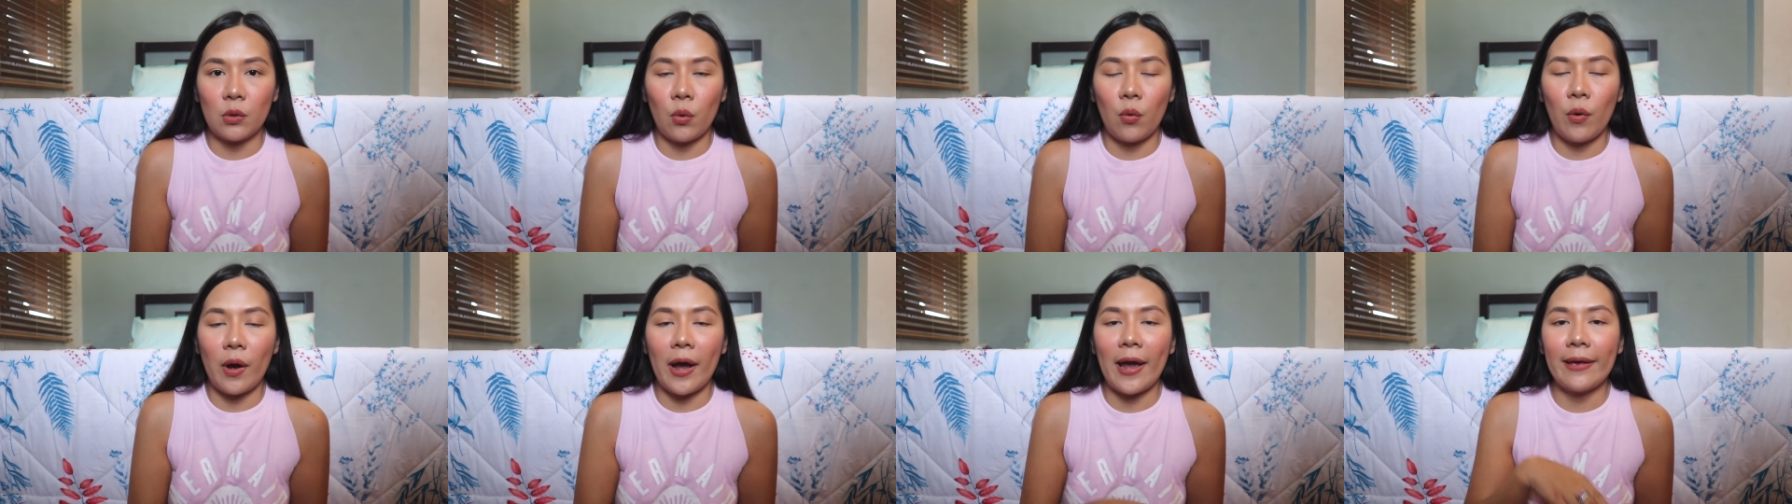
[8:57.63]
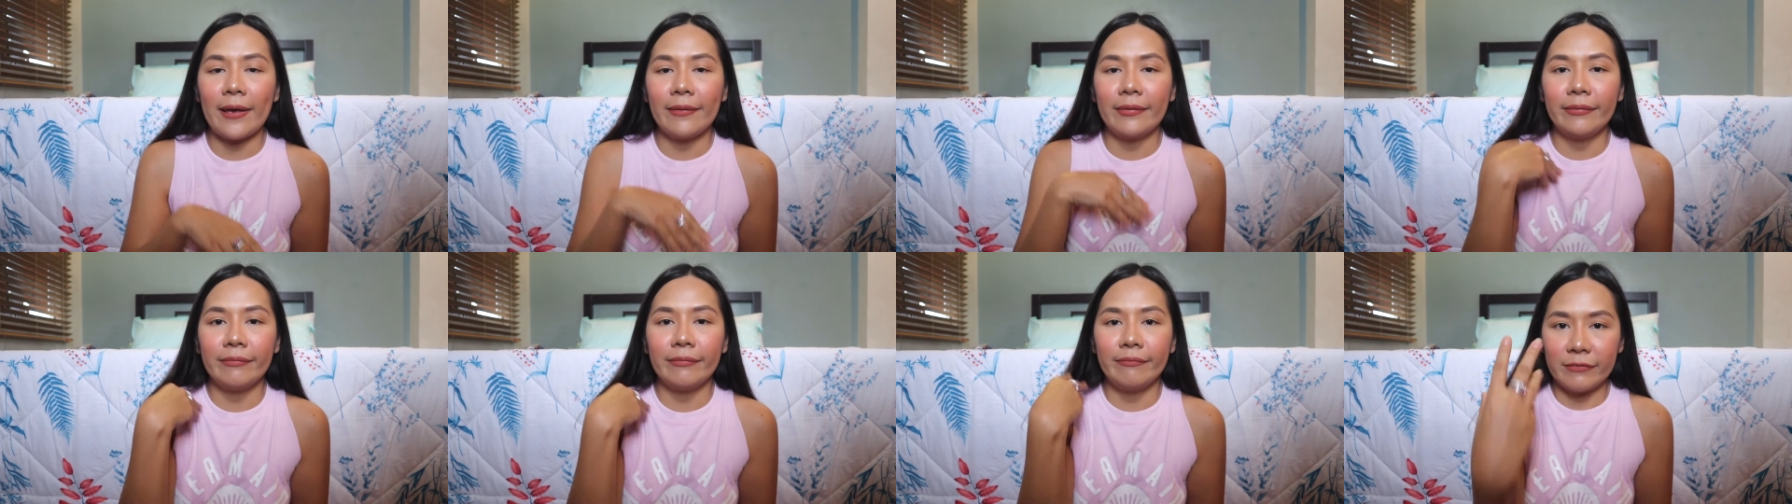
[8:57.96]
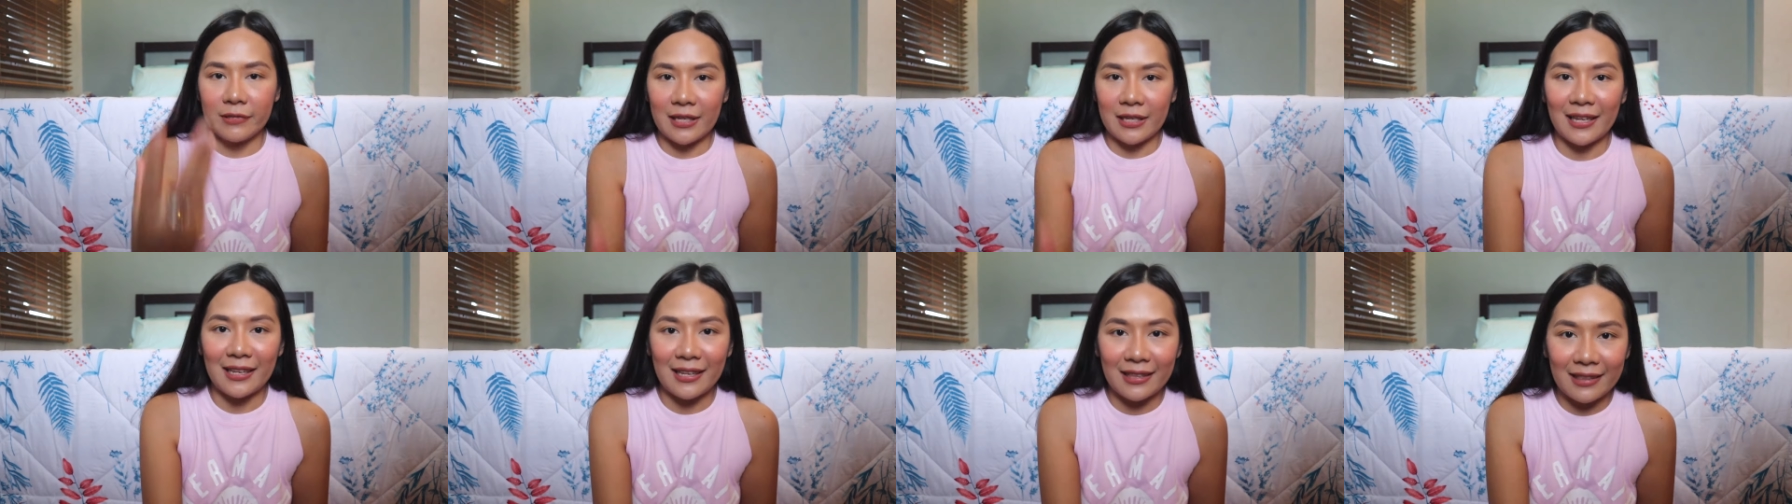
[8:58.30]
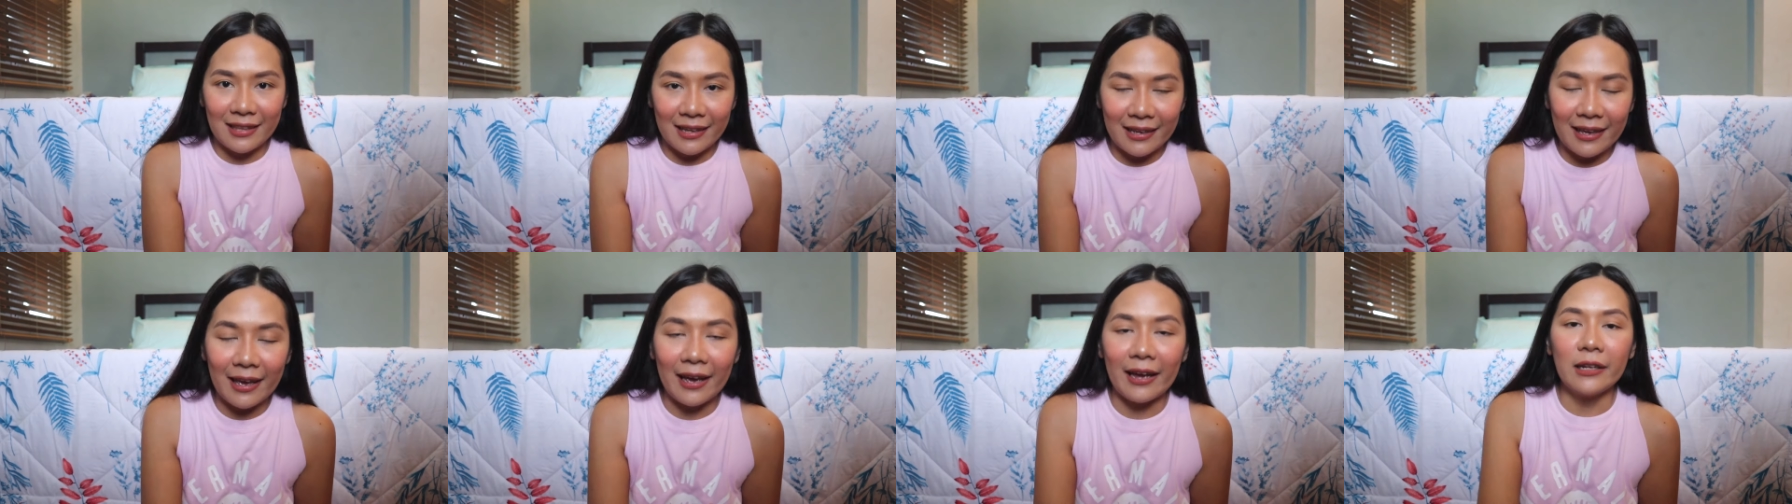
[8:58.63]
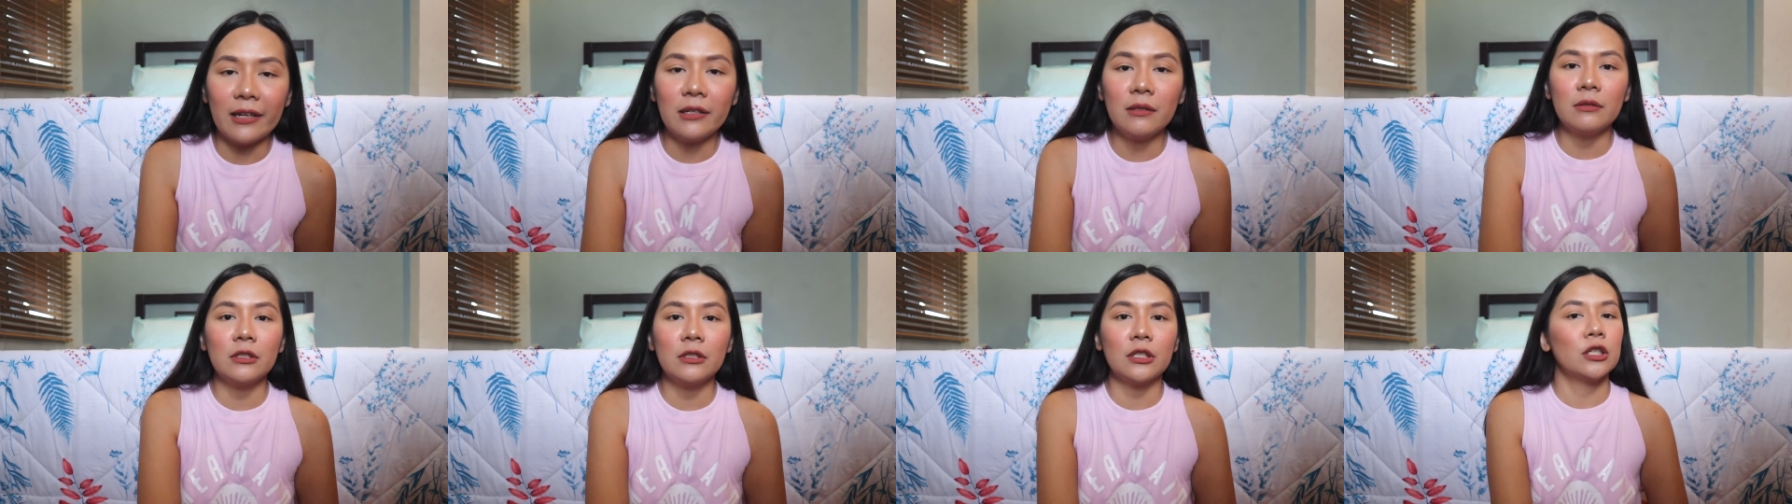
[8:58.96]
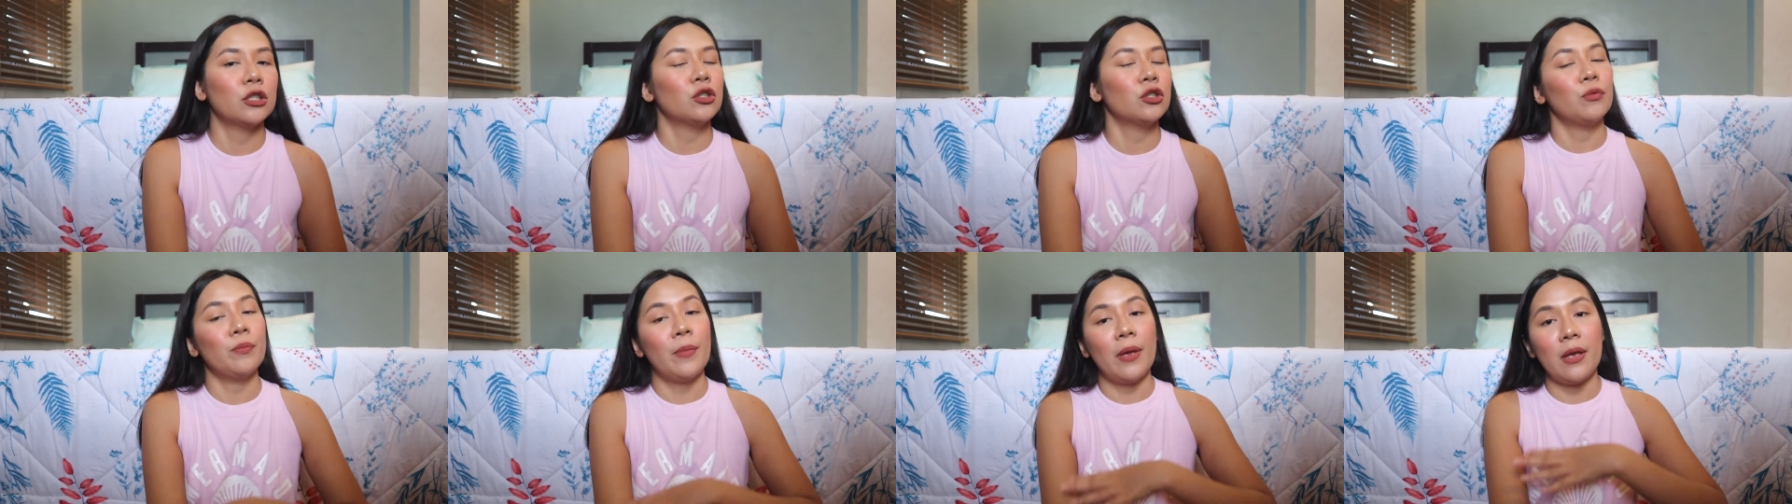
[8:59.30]
So, I said it again
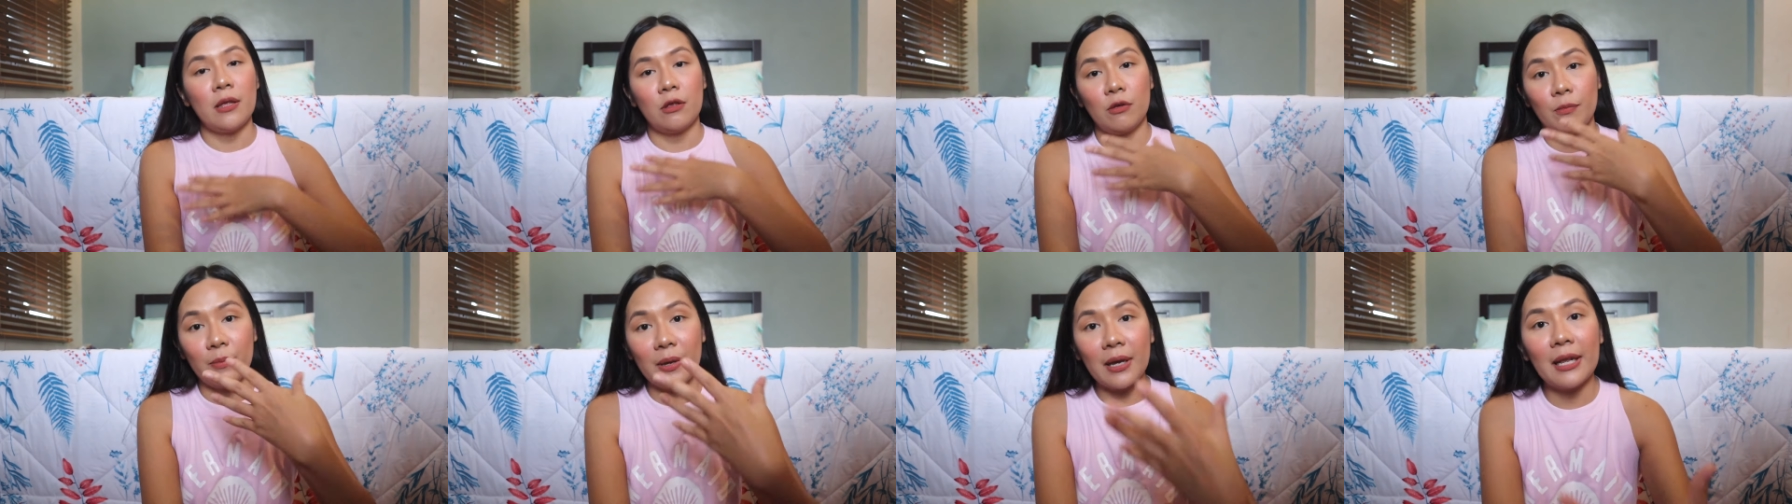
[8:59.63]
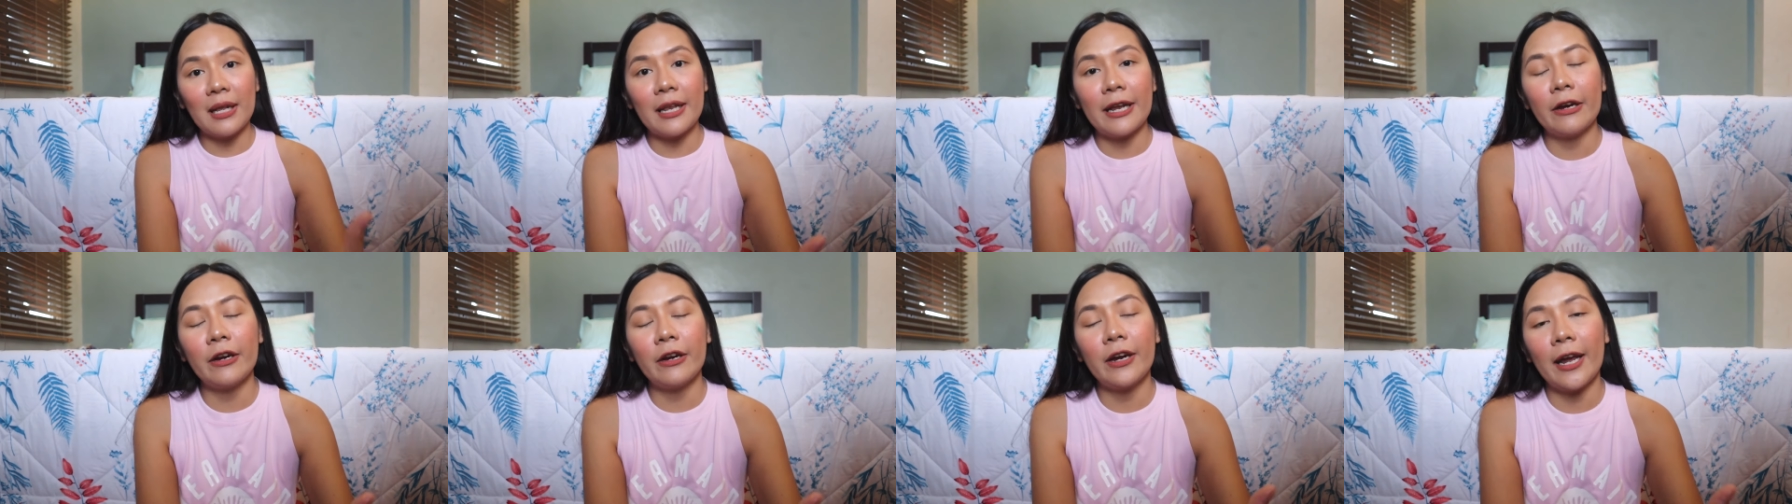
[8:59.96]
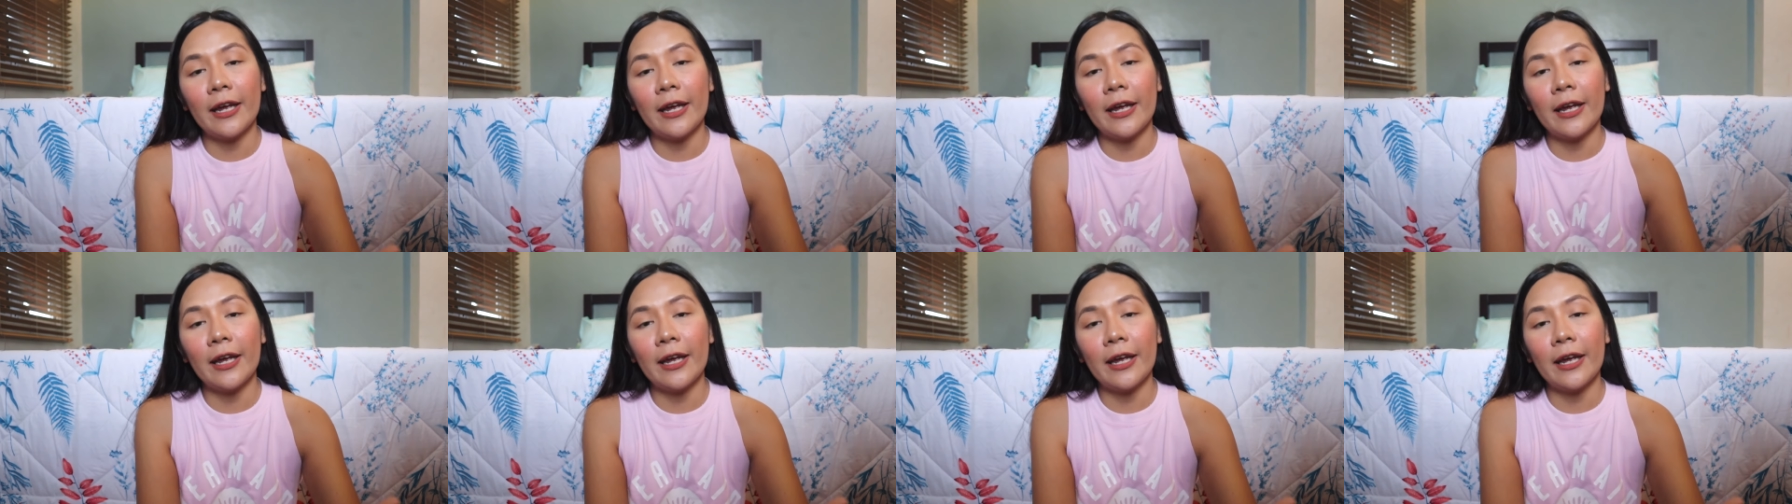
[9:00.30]
just to be clear.